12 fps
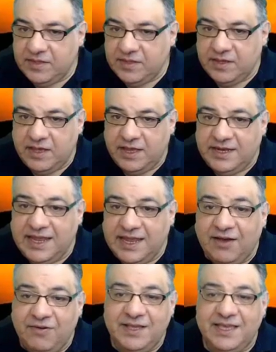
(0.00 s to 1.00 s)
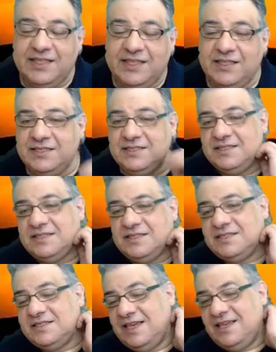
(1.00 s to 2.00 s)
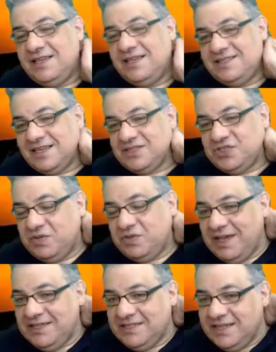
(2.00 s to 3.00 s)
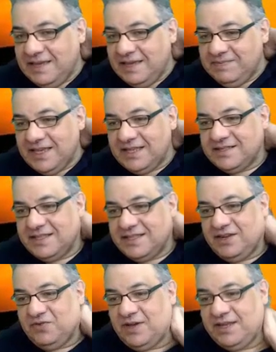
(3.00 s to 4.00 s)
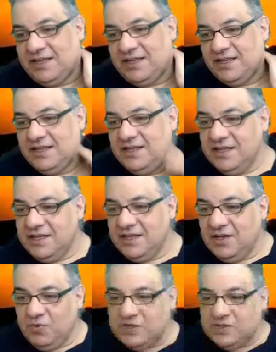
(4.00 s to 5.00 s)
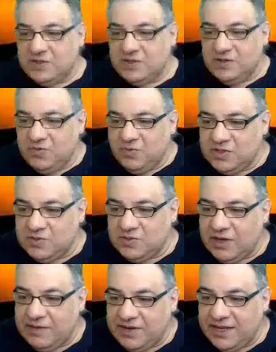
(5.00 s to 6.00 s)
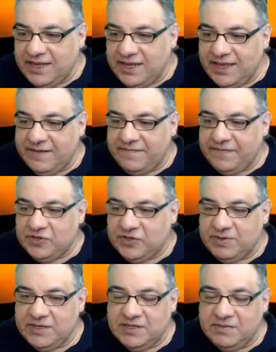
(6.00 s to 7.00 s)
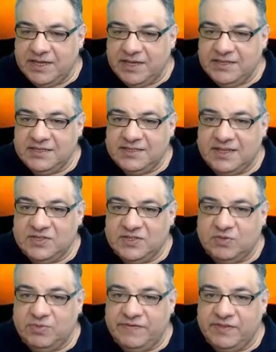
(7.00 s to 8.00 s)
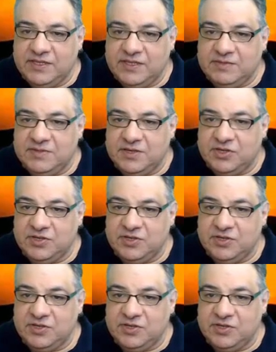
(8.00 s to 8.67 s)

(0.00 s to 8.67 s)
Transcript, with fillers: And now, again, this, this is such an amazing game tactically in a way. What does what does white play here? Fischer plays an amazing tactical move in this position,